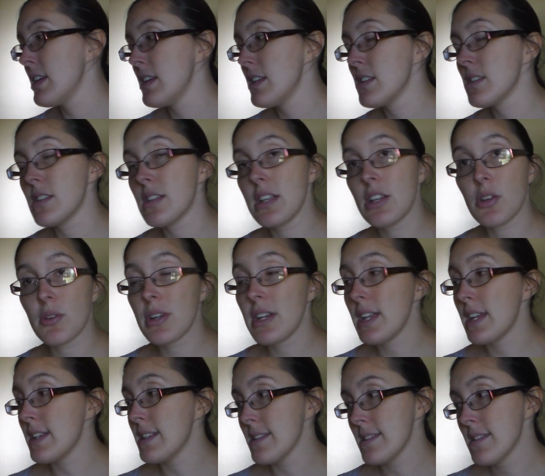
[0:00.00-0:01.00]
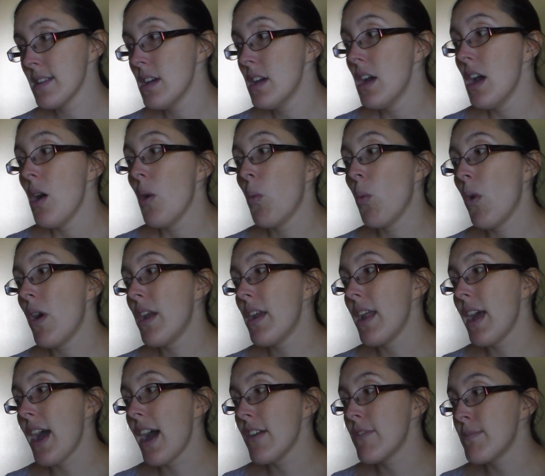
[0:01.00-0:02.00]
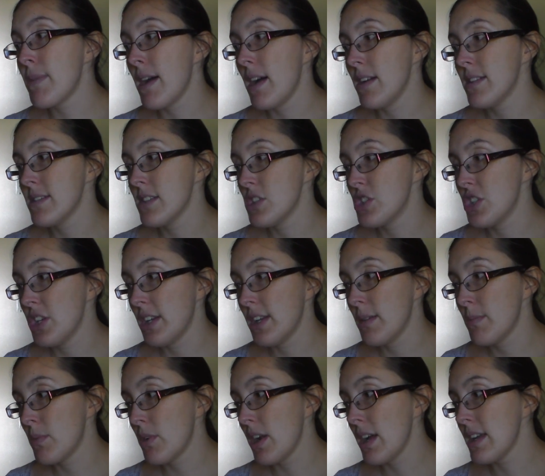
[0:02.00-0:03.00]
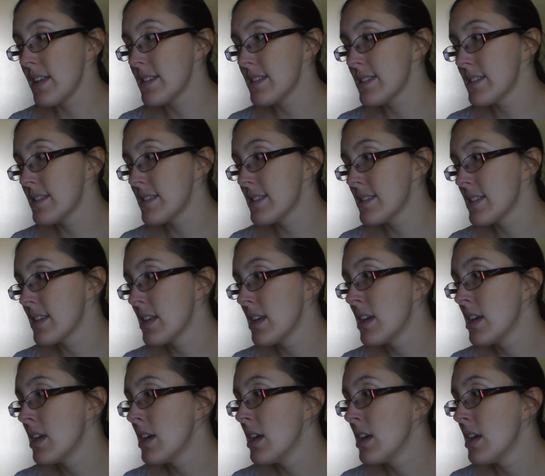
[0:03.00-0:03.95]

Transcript: the ingredients: 1.5 pounds of chicken breasts,